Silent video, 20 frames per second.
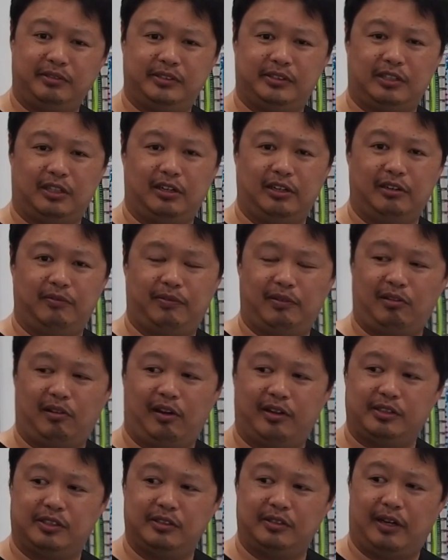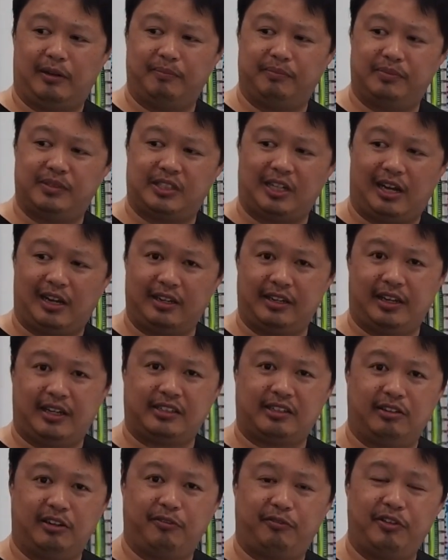so if you like to target
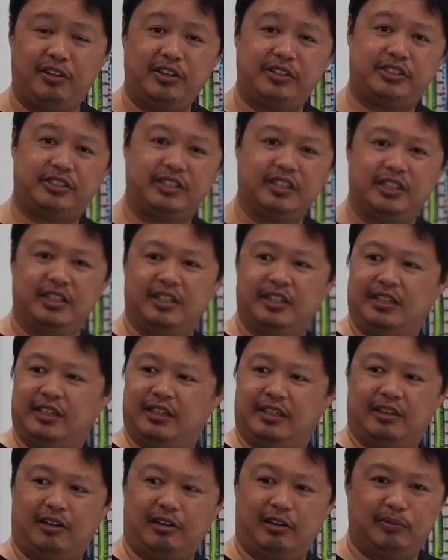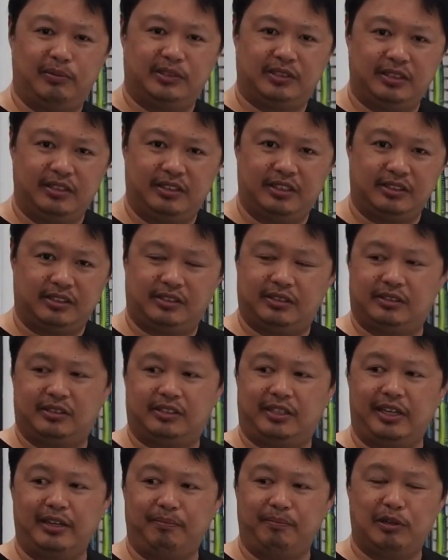that kind of fish, obviously
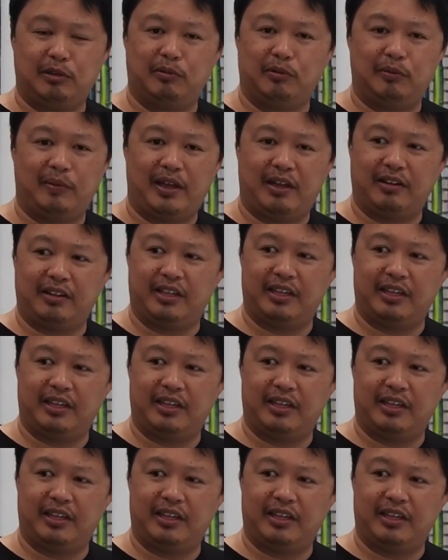just take minimum amount of